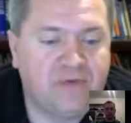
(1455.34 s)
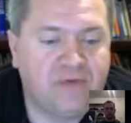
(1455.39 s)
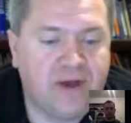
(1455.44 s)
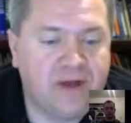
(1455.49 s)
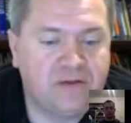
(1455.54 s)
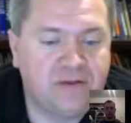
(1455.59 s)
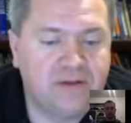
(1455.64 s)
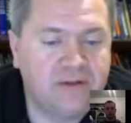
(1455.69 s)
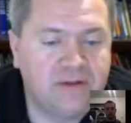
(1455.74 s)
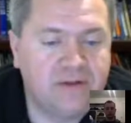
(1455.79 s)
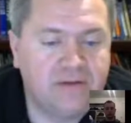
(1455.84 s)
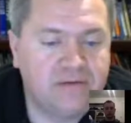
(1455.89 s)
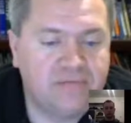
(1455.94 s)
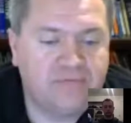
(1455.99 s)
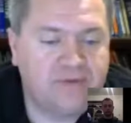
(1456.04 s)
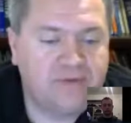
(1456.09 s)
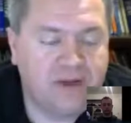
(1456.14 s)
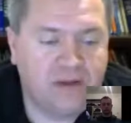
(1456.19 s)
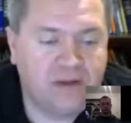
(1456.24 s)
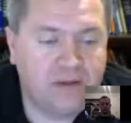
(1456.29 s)
they file.
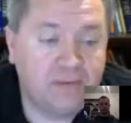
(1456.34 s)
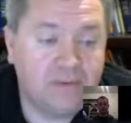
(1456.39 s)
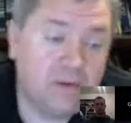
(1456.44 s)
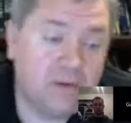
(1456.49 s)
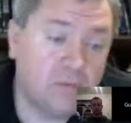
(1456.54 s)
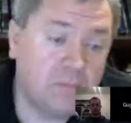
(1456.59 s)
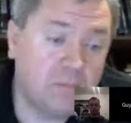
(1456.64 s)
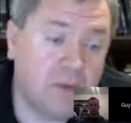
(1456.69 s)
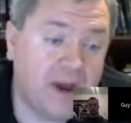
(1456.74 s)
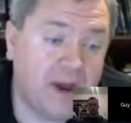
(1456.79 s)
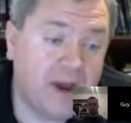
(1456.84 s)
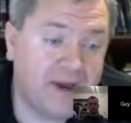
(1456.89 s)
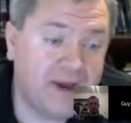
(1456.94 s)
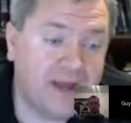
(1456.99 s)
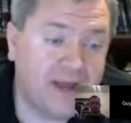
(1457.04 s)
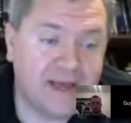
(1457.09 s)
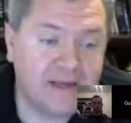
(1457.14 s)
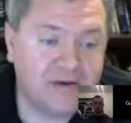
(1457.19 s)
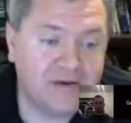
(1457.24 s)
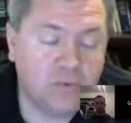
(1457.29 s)
When mine,
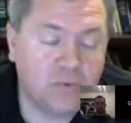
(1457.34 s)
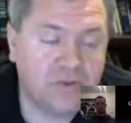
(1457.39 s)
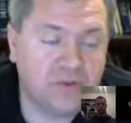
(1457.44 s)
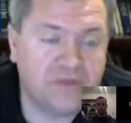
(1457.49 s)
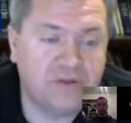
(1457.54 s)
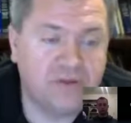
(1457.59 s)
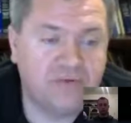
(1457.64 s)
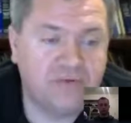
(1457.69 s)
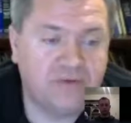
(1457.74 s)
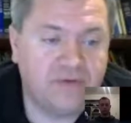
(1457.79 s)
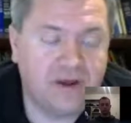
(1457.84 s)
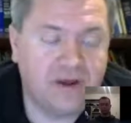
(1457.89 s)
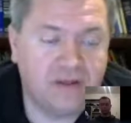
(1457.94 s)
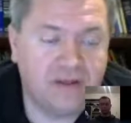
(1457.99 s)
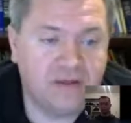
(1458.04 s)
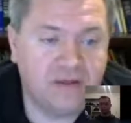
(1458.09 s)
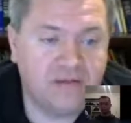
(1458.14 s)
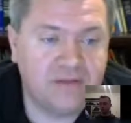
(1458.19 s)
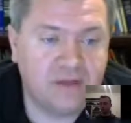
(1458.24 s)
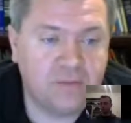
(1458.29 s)
I ended with the
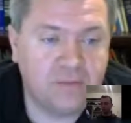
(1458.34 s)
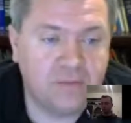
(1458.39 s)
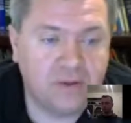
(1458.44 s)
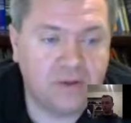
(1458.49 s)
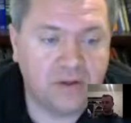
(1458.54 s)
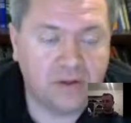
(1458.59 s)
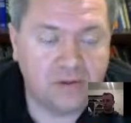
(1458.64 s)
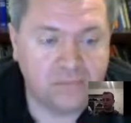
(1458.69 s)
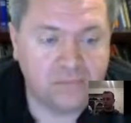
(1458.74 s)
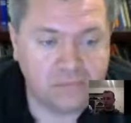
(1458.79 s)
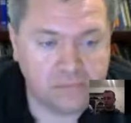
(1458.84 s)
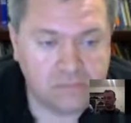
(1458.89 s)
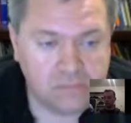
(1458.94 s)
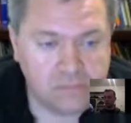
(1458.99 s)
filing of the appeal.